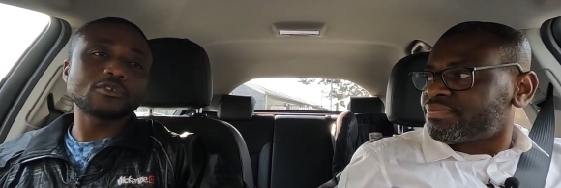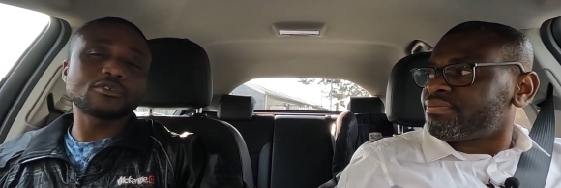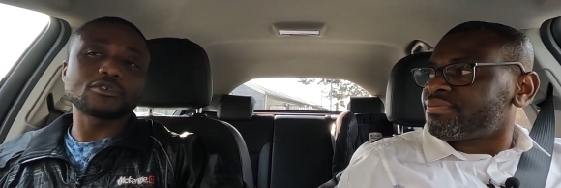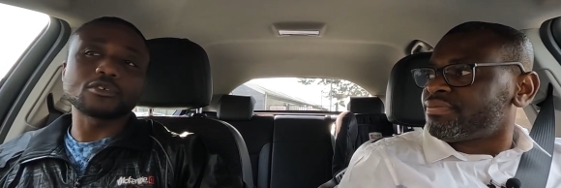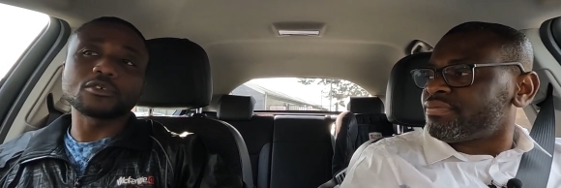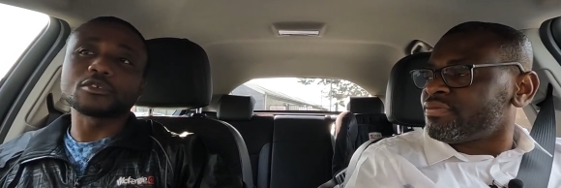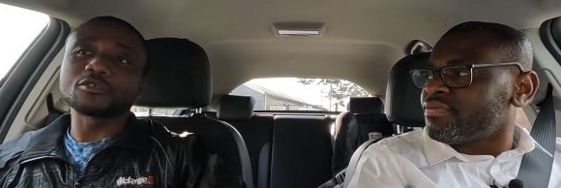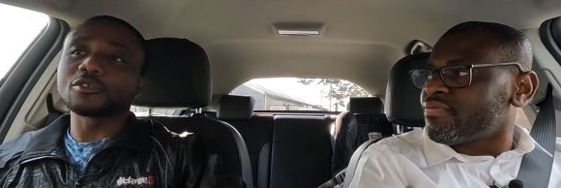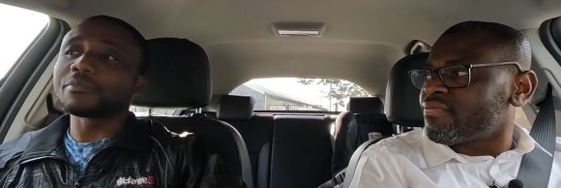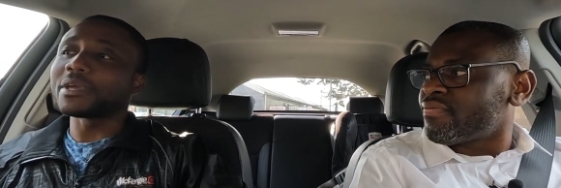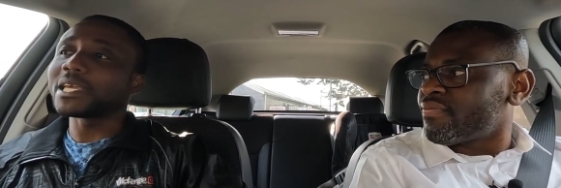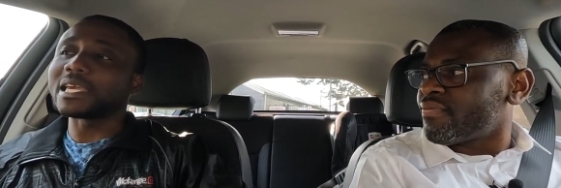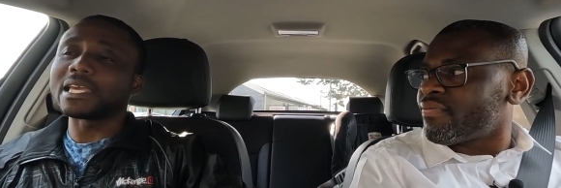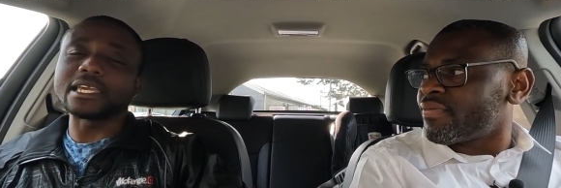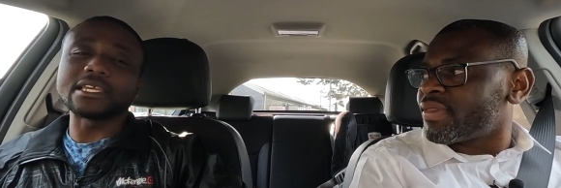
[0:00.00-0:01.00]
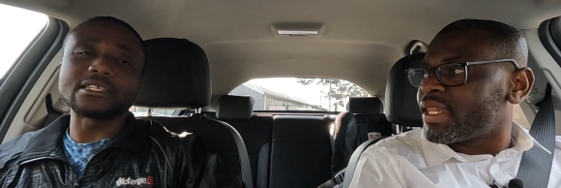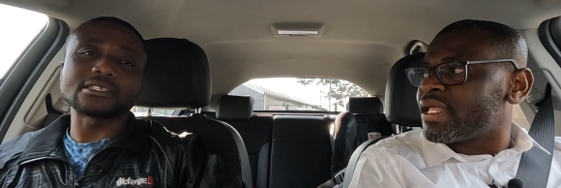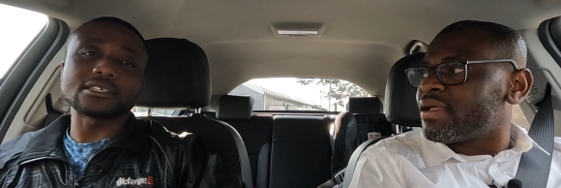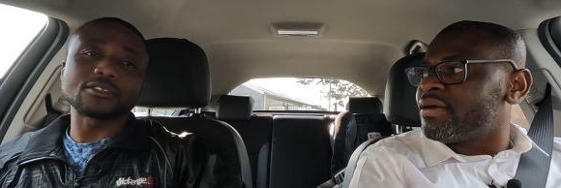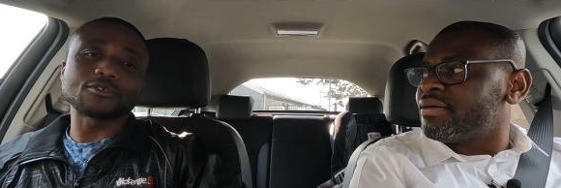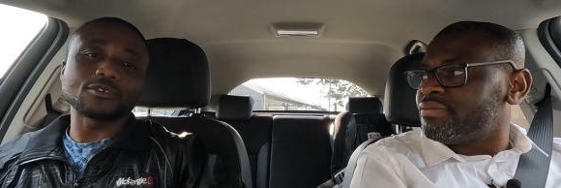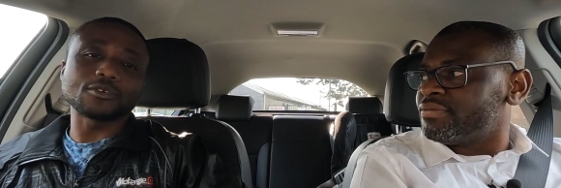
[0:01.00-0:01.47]
Speaker 1: so to make it
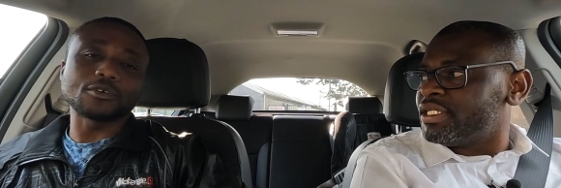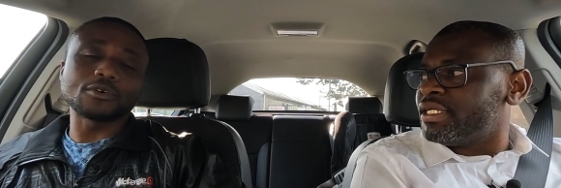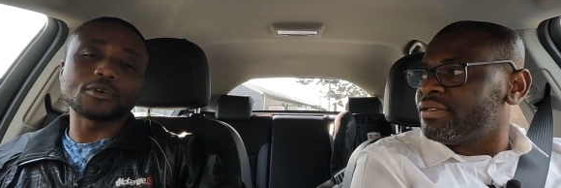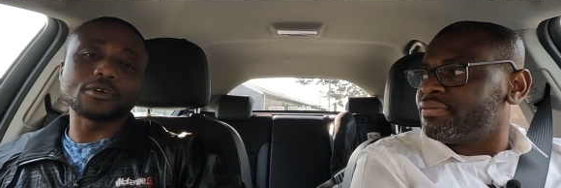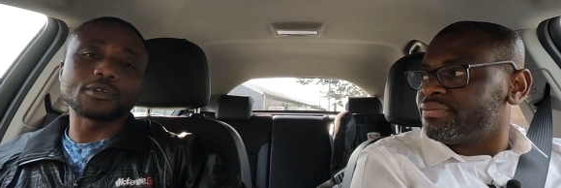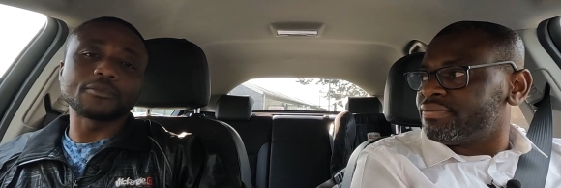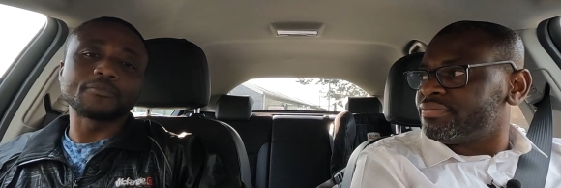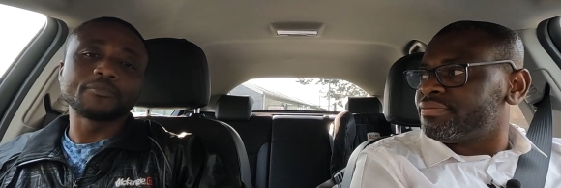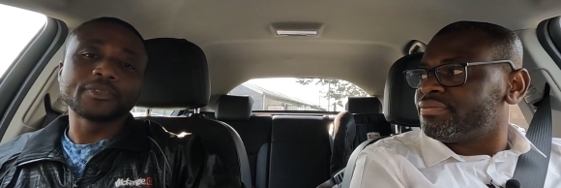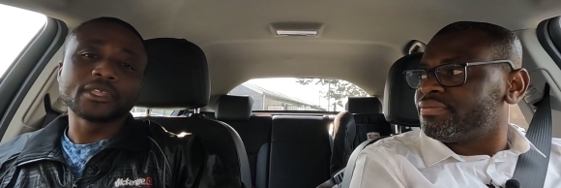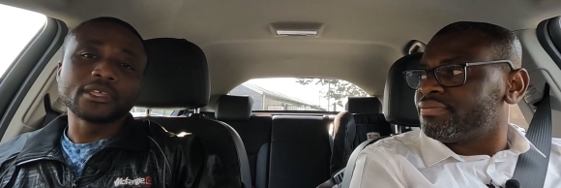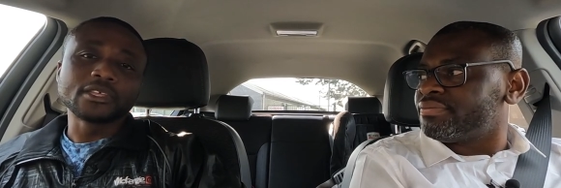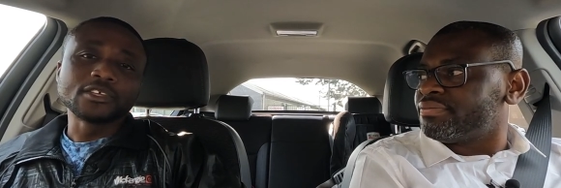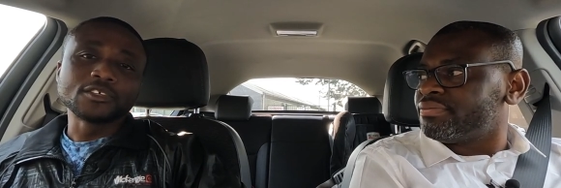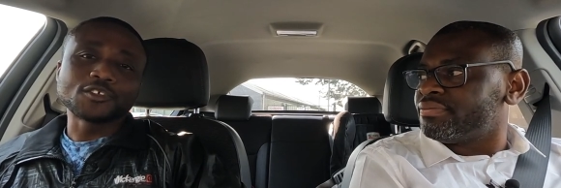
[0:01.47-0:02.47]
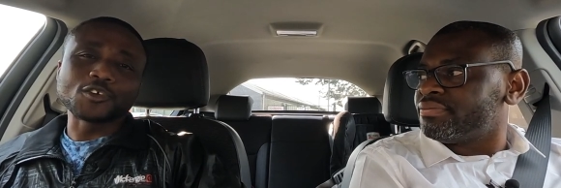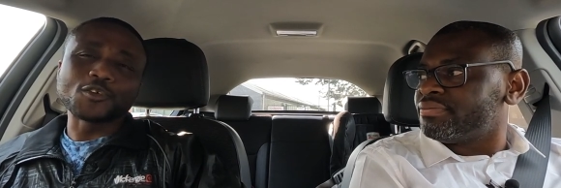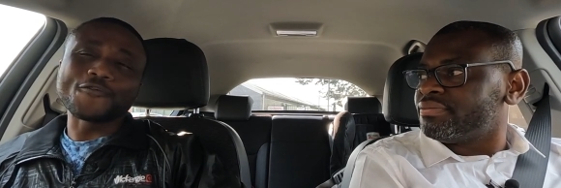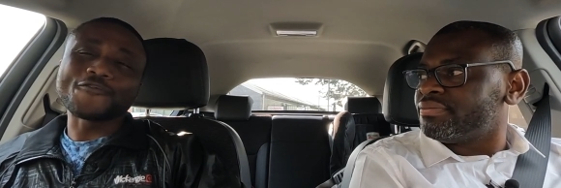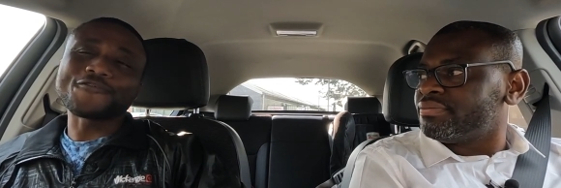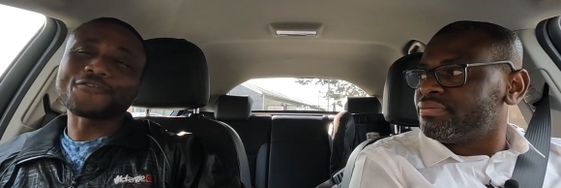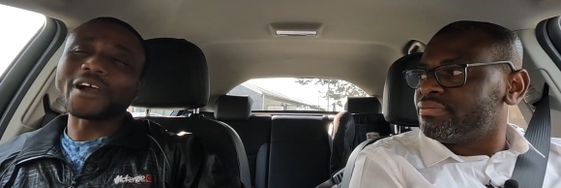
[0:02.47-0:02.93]
easy to go on.
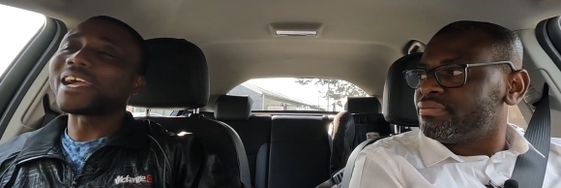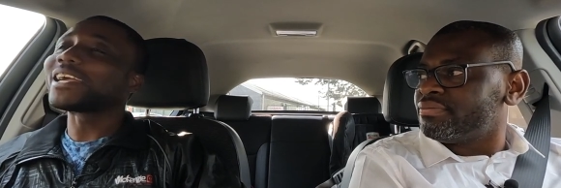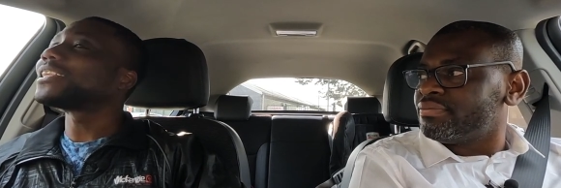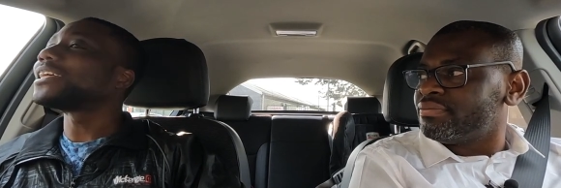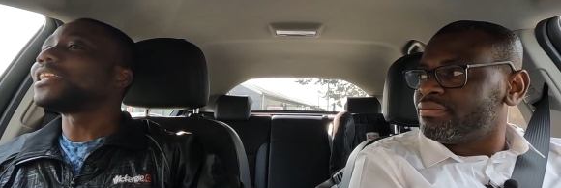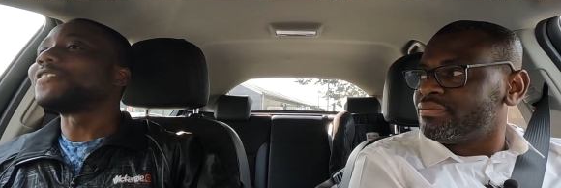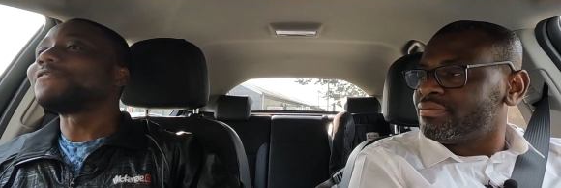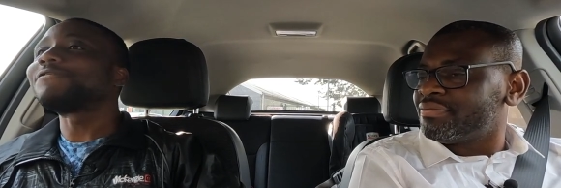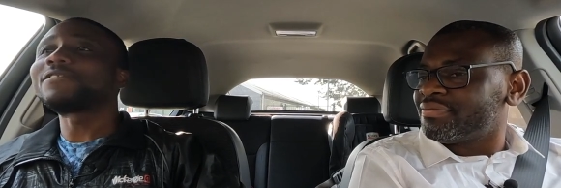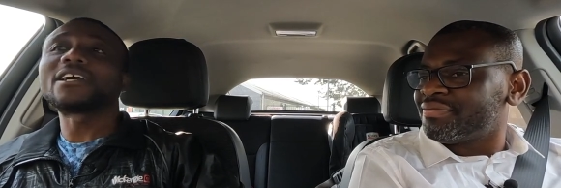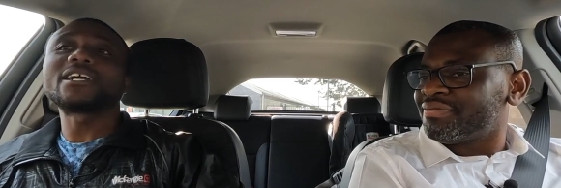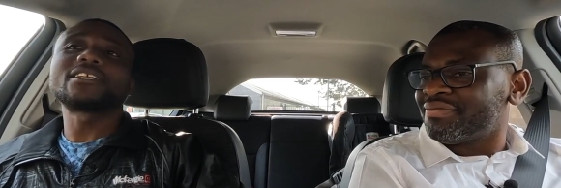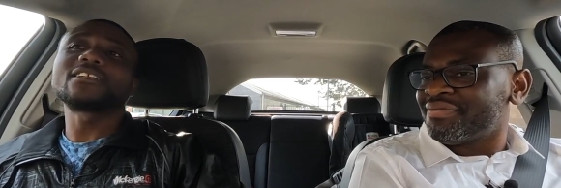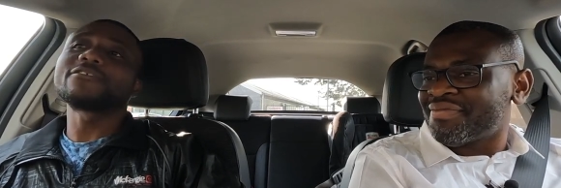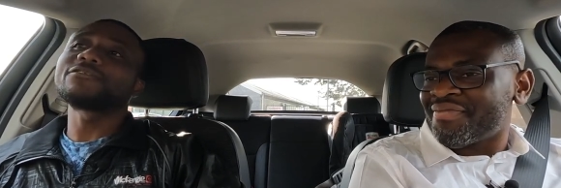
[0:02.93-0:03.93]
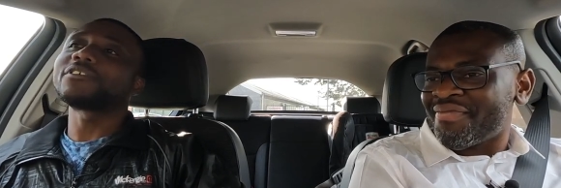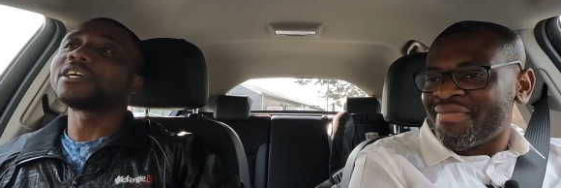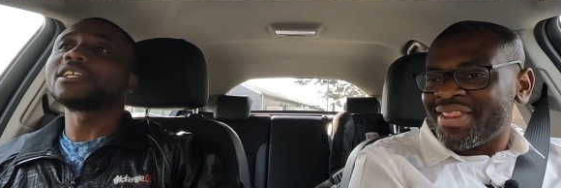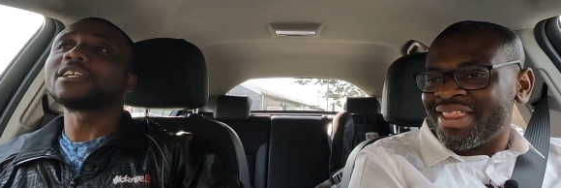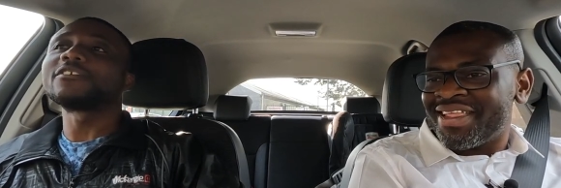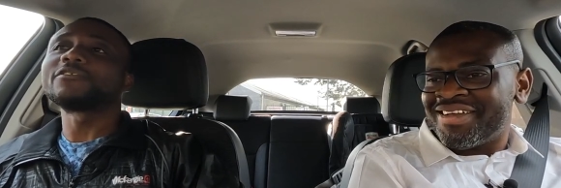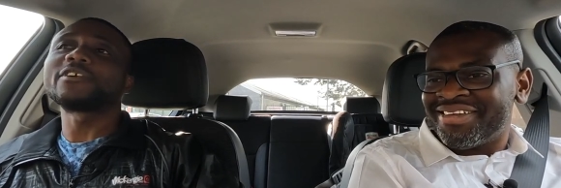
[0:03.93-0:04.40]
So finally, final,
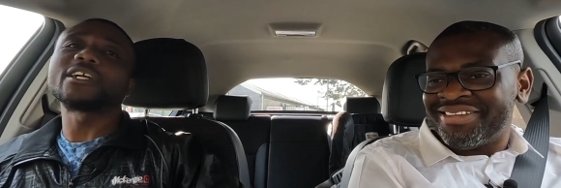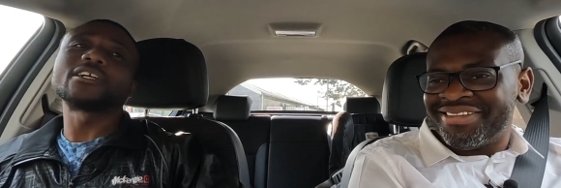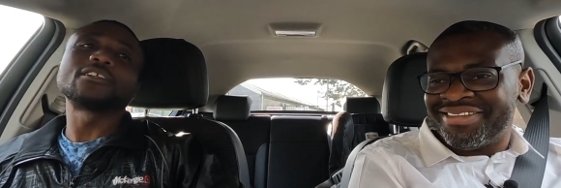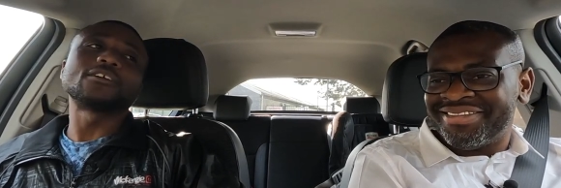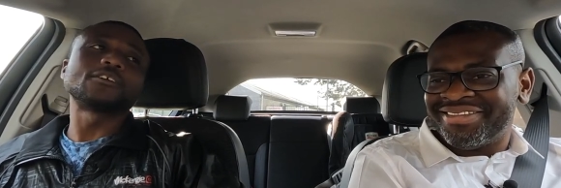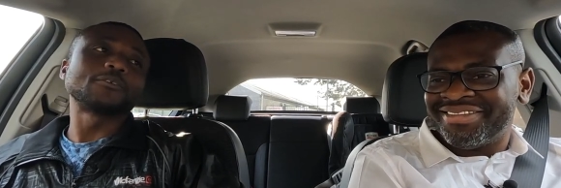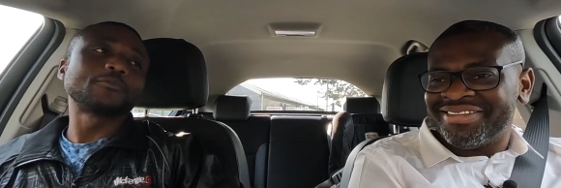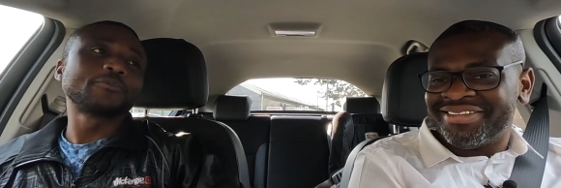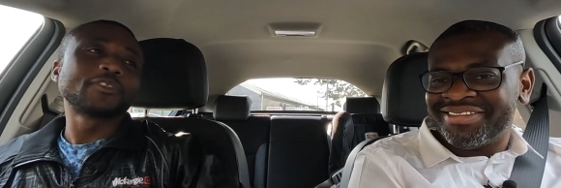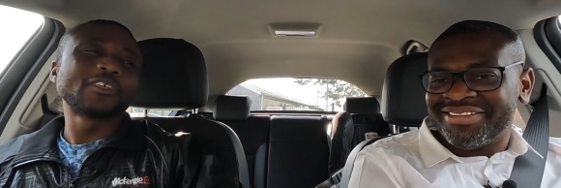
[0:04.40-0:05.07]
final, final,